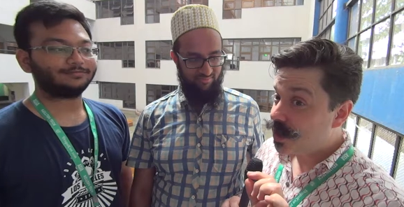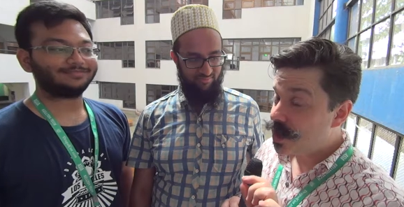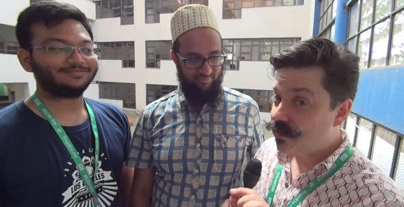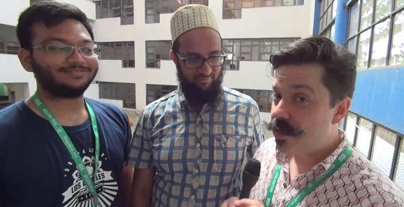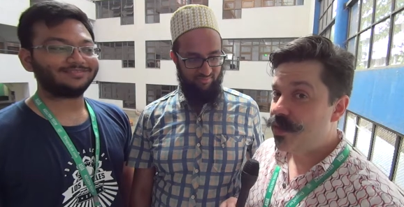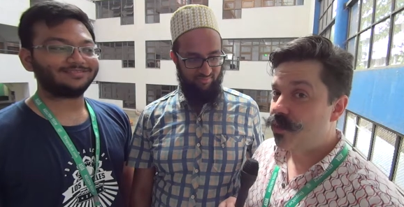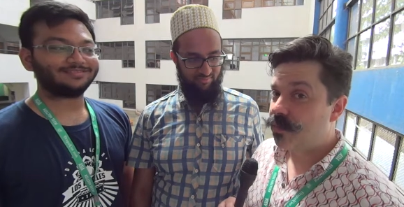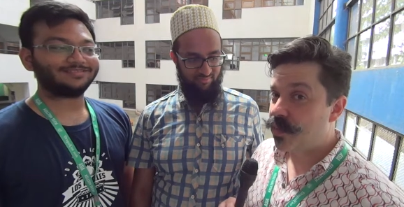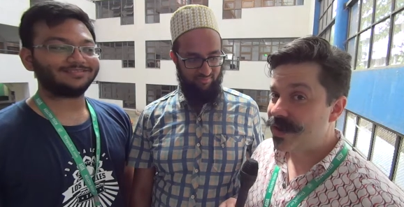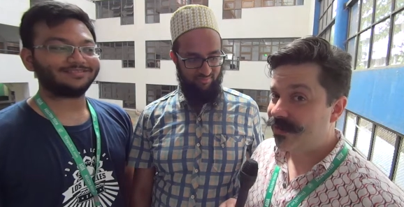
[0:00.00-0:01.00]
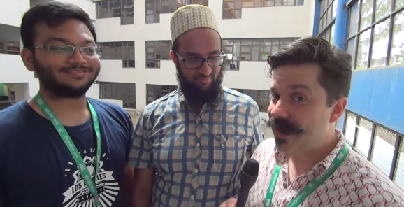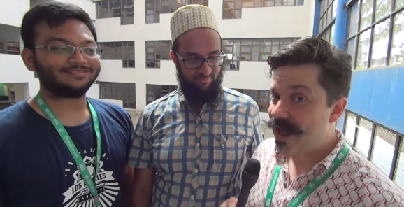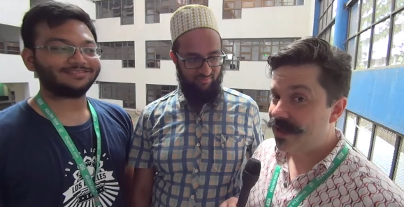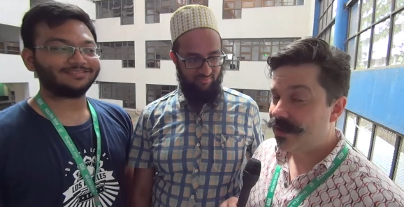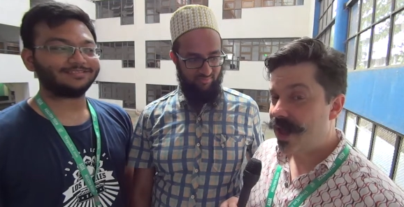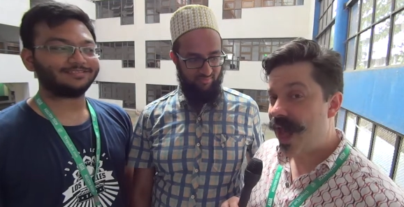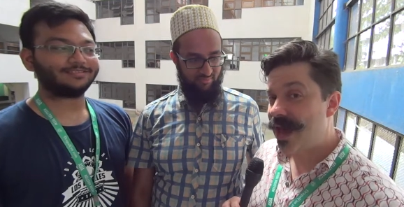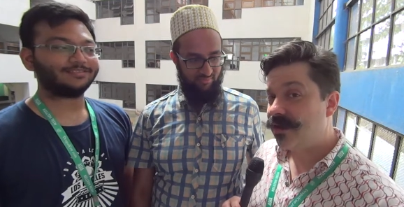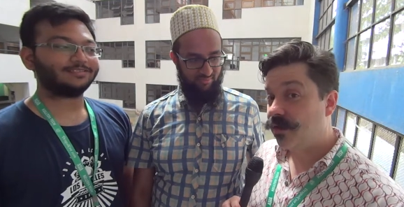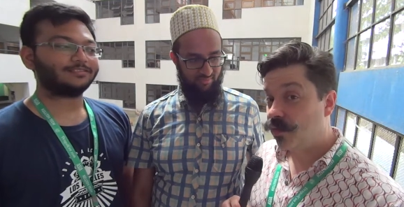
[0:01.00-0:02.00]
Speaker 1: contributor sprint day
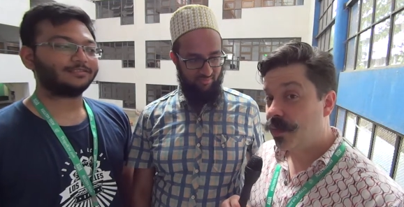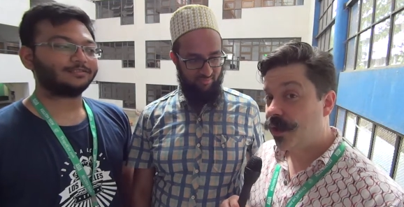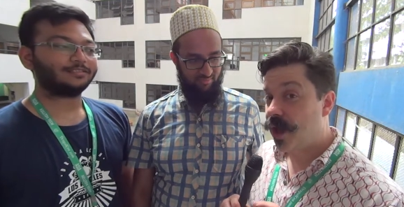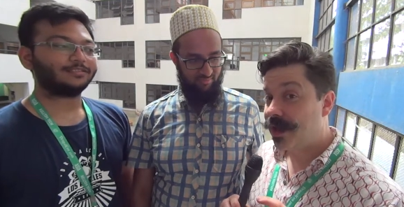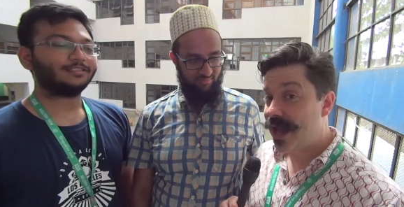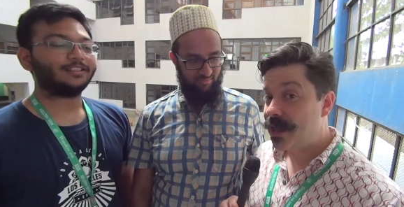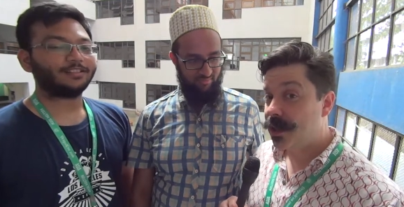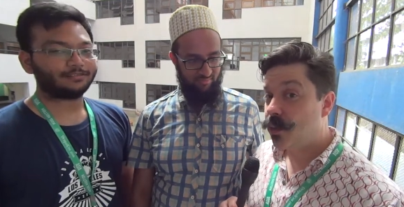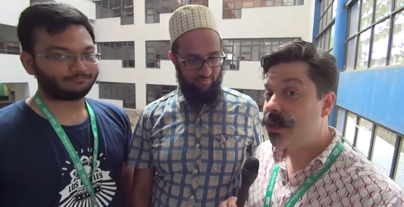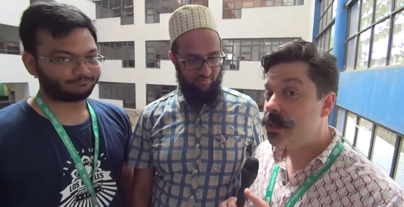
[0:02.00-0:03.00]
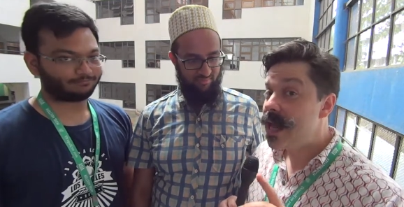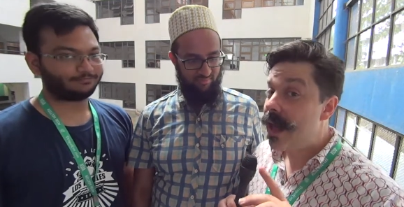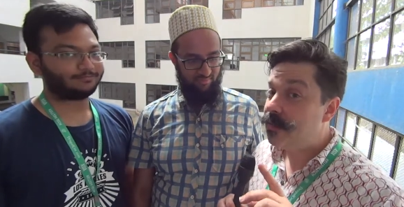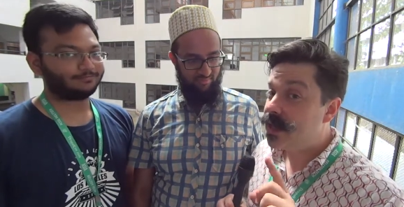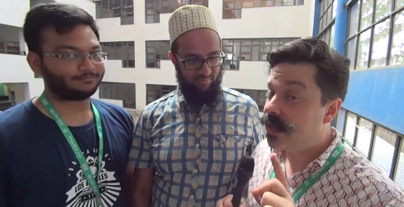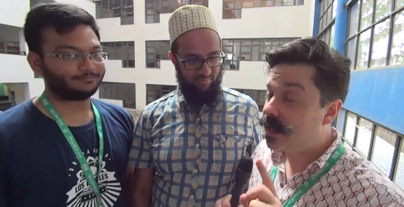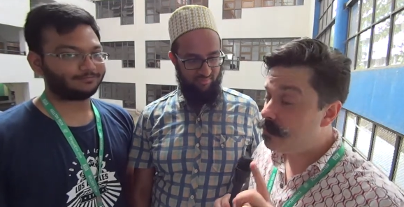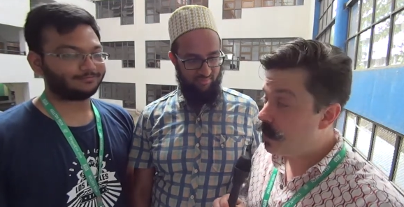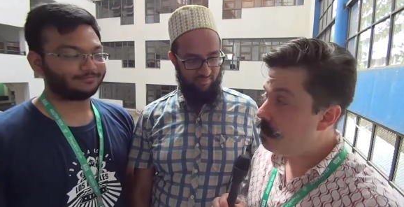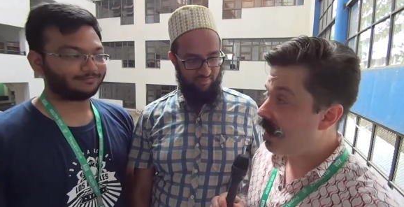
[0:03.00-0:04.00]
at DrupalCon Asia, which is happening
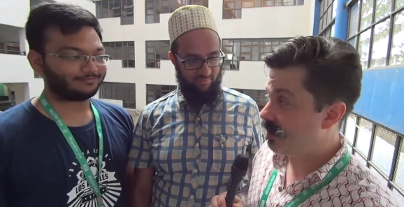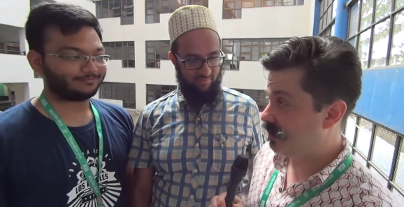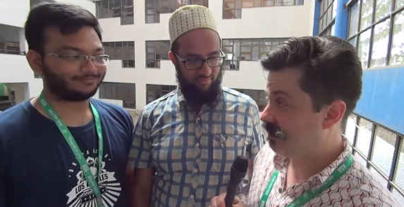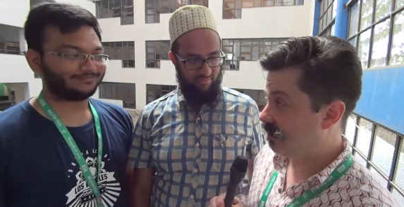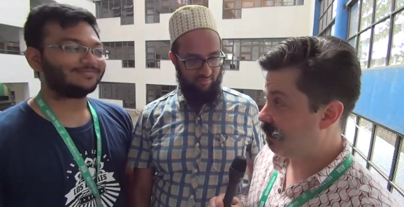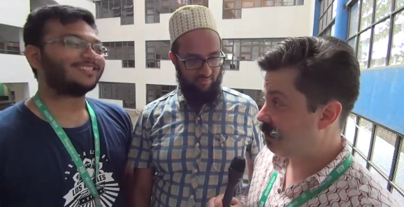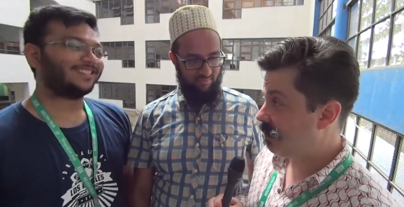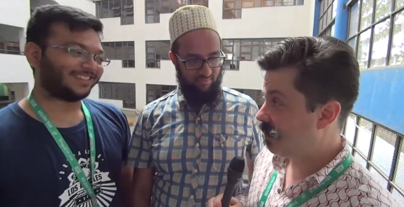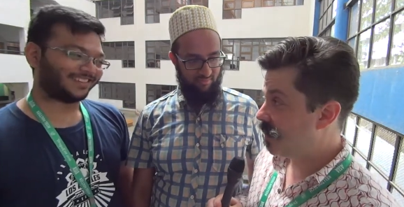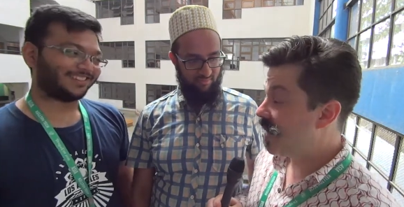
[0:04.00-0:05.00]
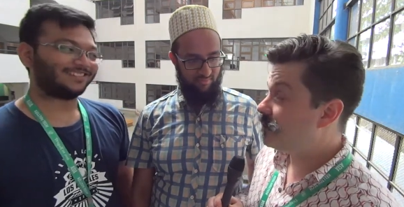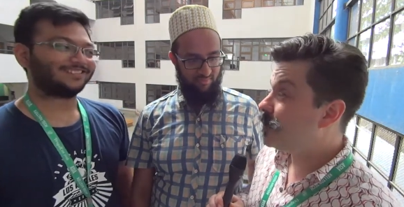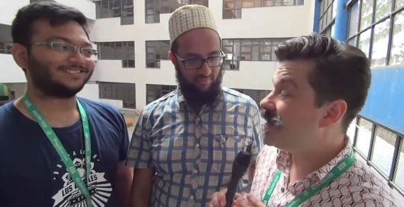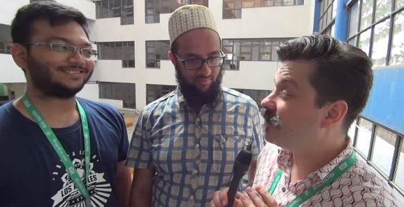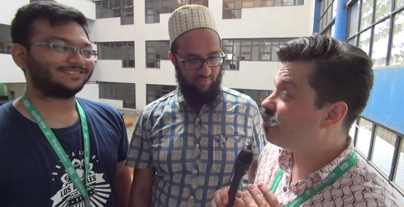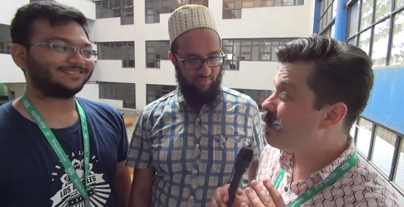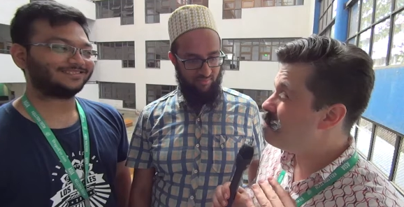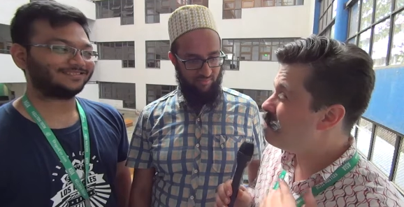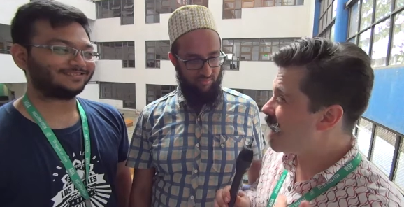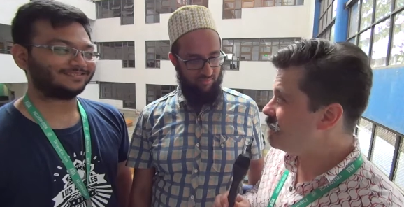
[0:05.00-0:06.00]
in Mumbai this year. Yeah. It's been a
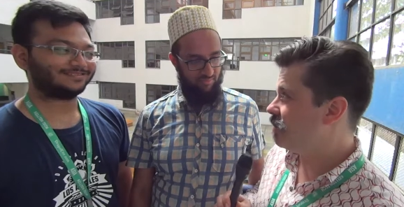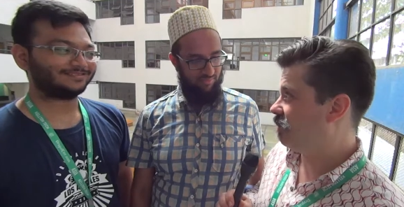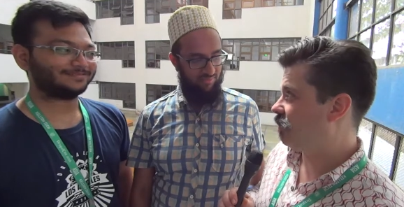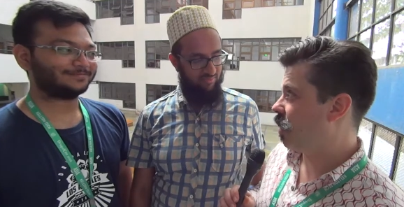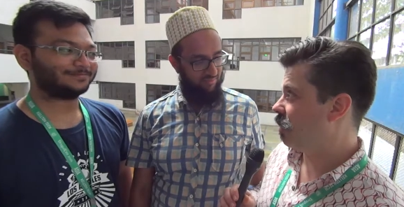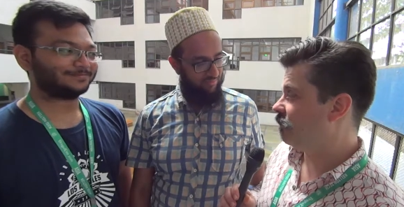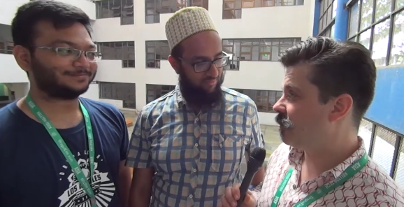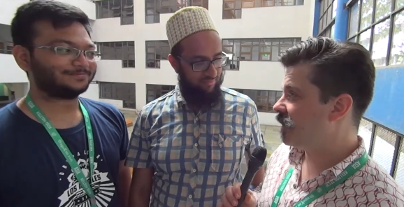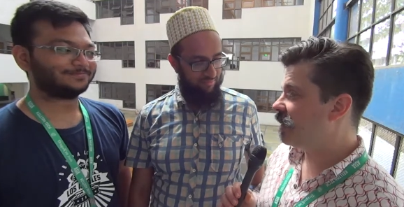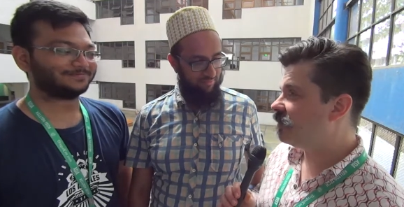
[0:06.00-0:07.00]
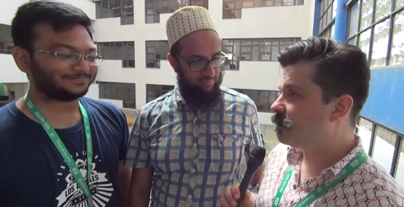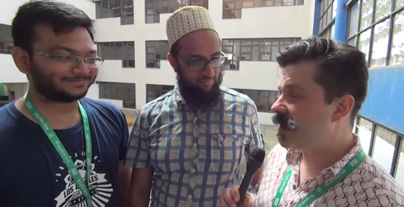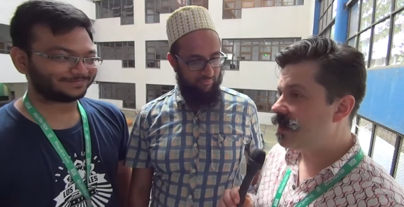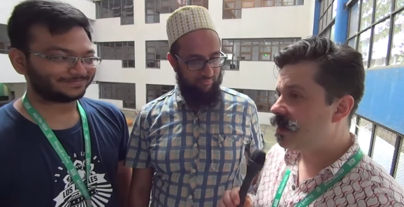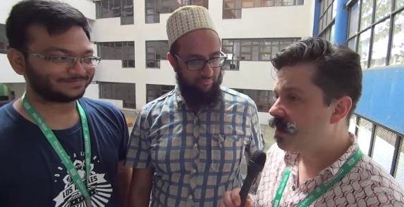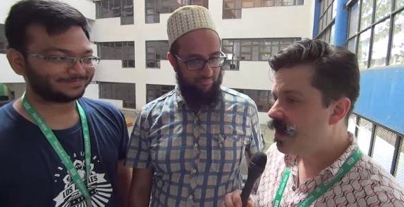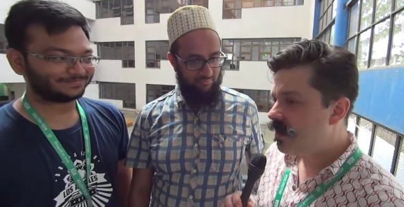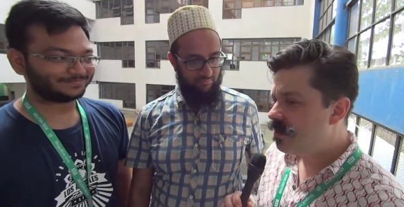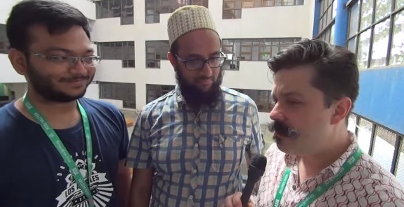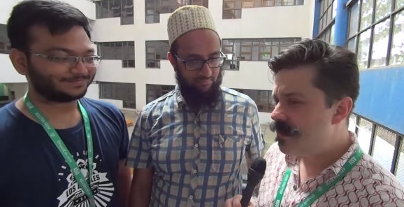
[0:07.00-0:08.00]
tremendous con for me. It's been
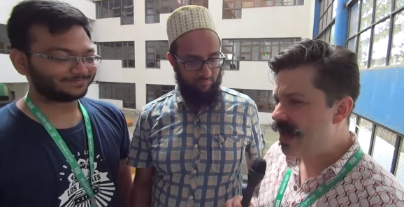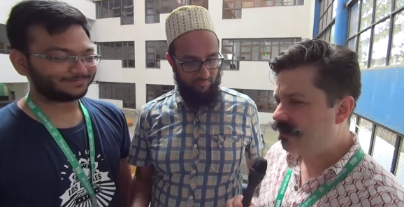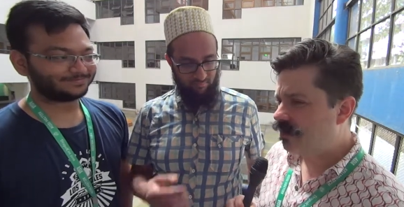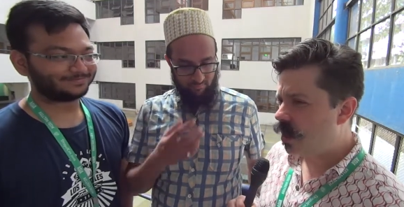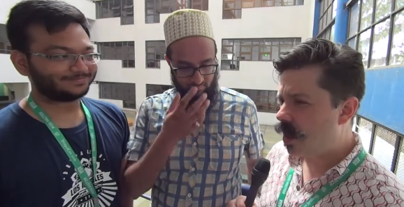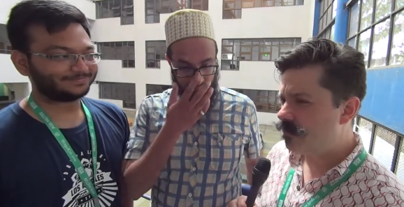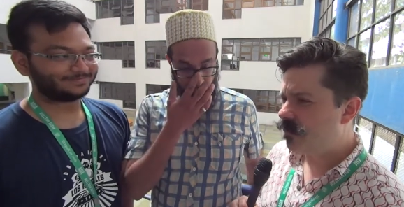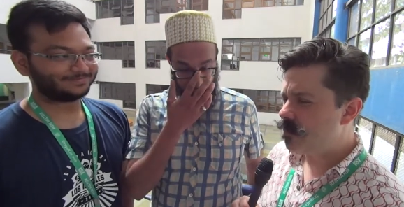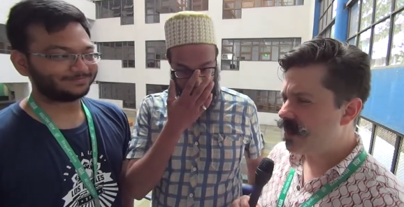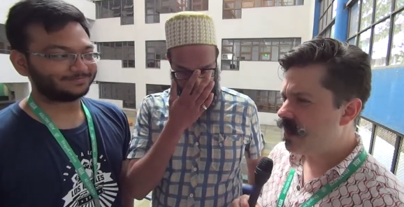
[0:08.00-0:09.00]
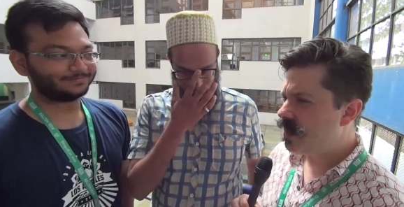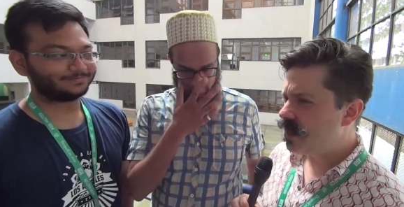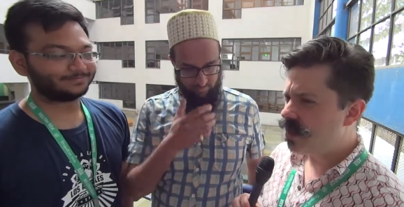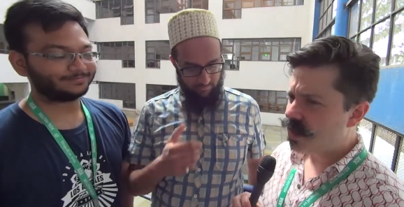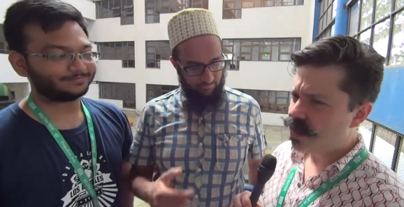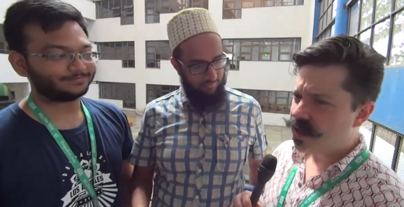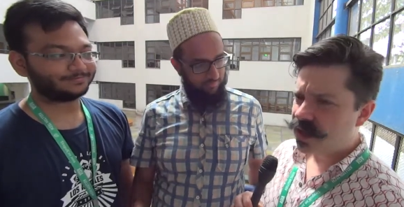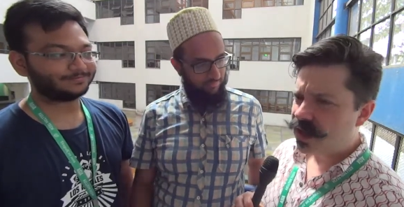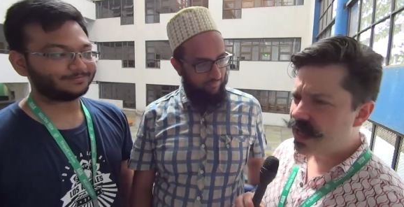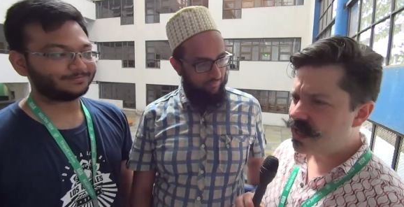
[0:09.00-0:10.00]
the best con for me
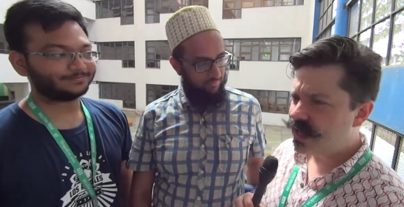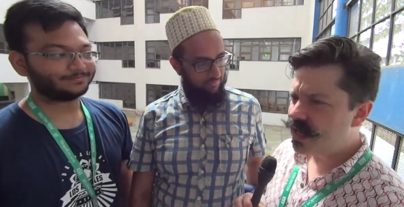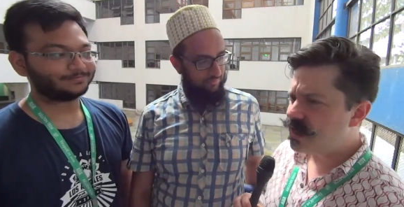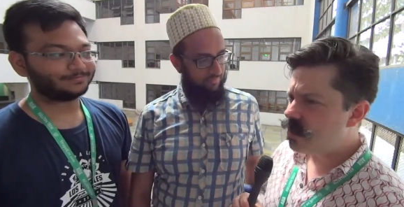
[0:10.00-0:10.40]
in, in